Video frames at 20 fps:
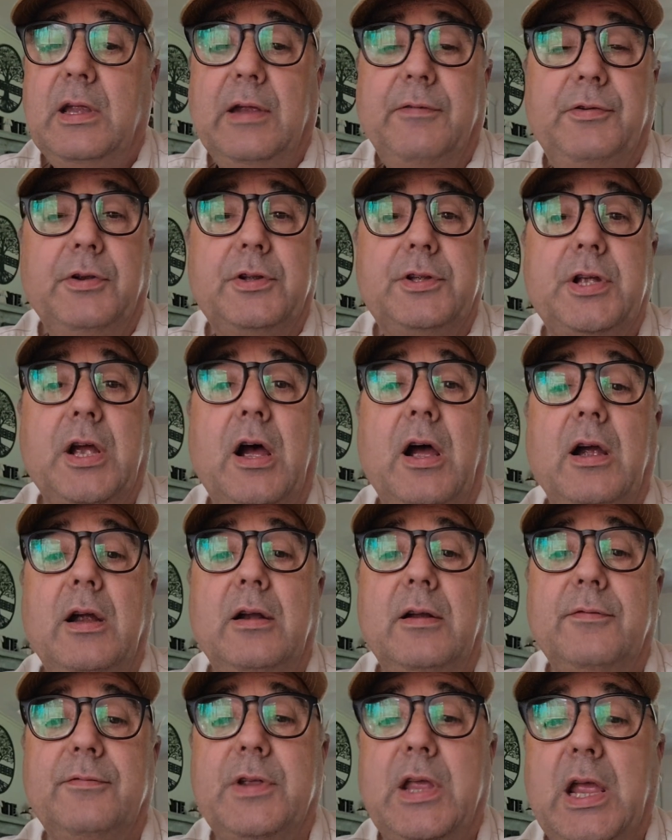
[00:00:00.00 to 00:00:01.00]
If you're
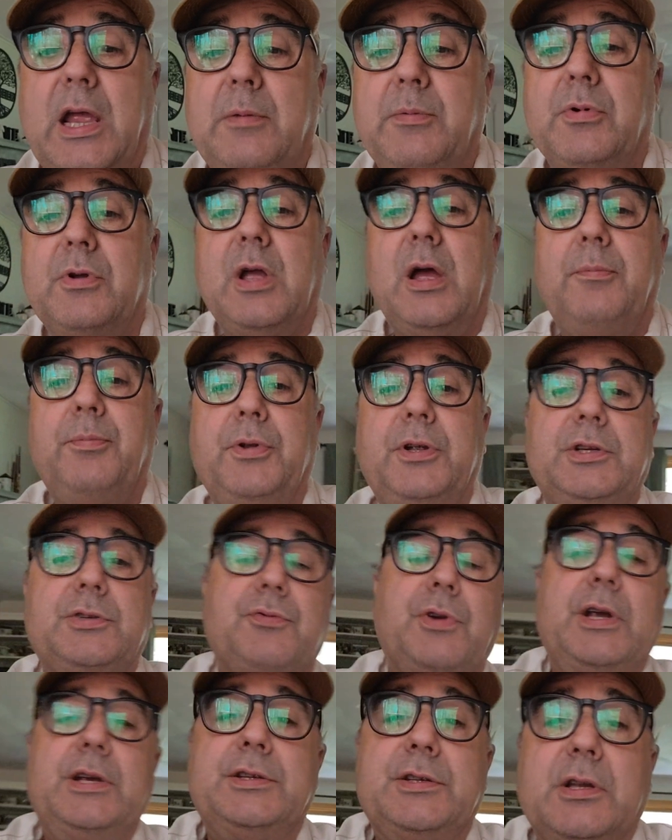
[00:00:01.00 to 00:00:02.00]
tired of cable
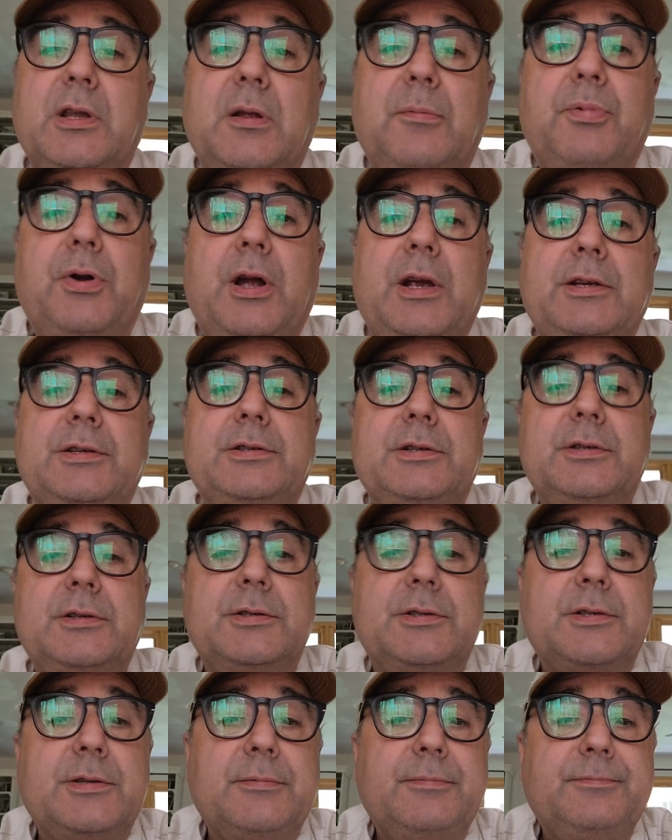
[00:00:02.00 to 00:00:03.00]
companies raising the
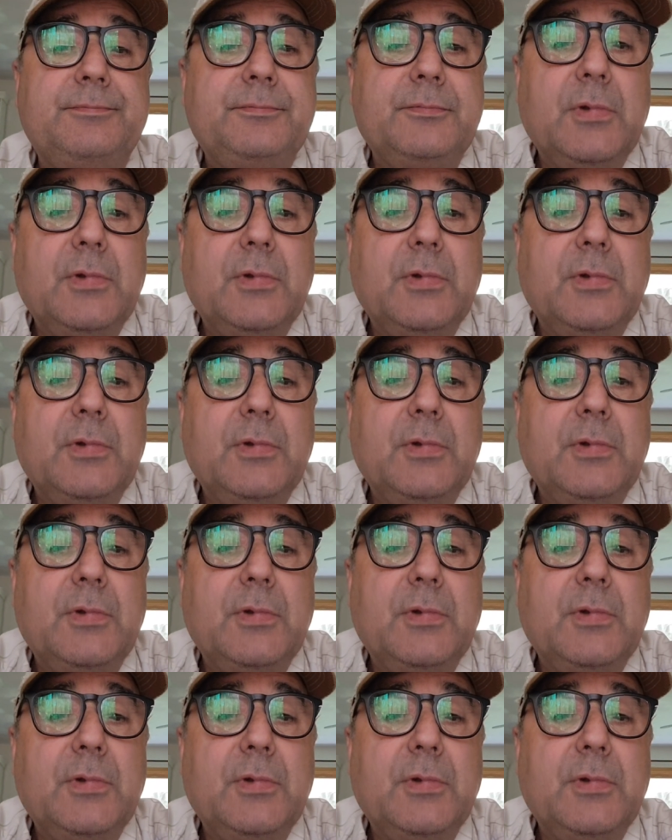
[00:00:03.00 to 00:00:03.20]
prices,